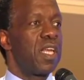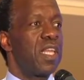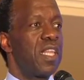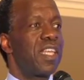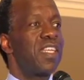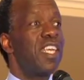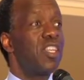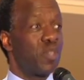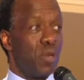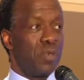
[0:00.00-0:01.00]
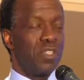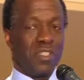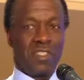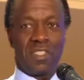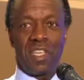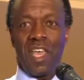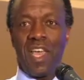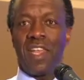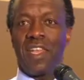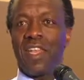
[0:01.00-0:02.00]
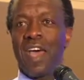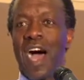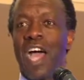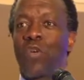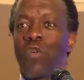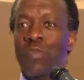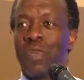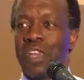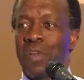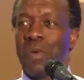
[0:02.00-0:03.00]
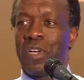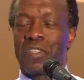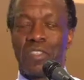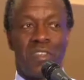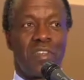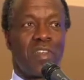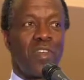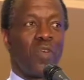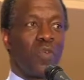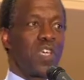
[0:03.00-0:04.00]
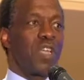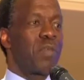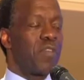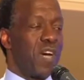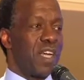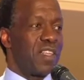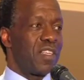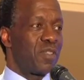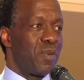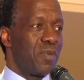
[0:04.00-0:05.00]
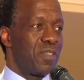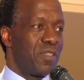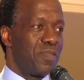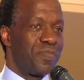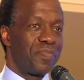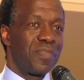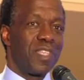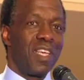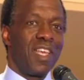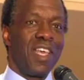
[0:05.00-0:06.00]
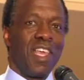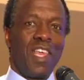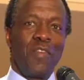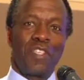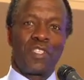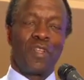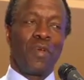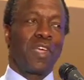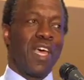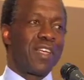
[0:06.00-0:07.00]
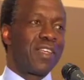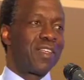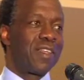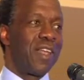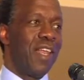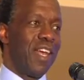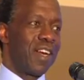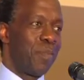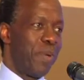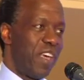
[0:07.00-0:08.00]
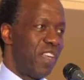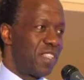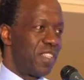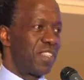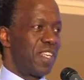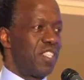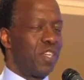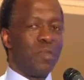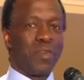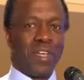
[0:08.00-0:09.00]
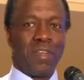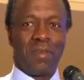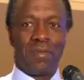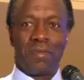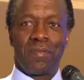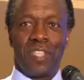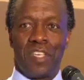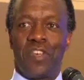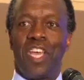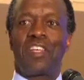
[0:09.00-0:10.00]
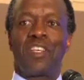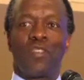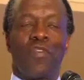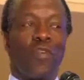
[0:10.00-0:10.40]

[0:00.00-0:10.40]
that need solutions, and I could be that person who can provide that solution. If you just look at Larry Page and Sergey Brin, the creators of